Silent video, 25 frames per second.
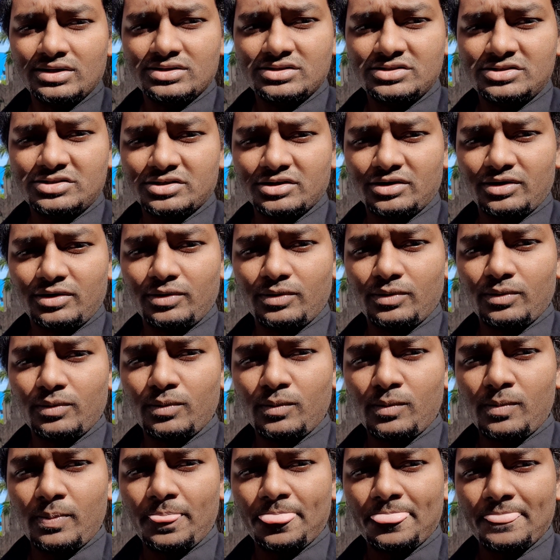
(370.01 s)

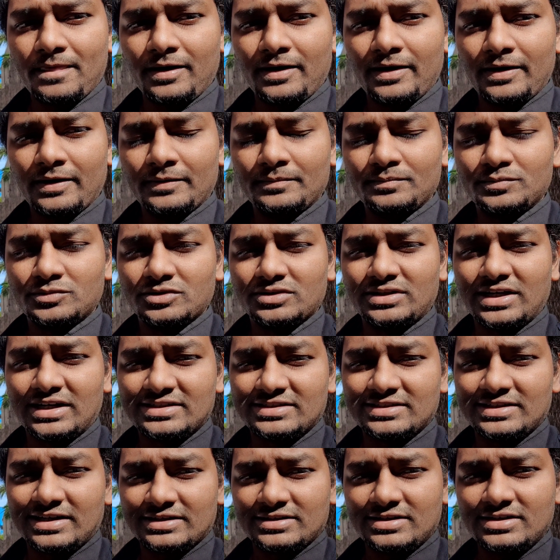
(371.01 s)
So so
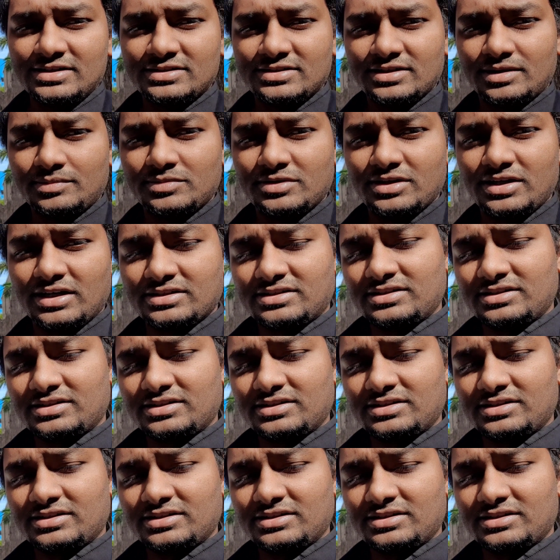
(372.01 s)
that's actually something,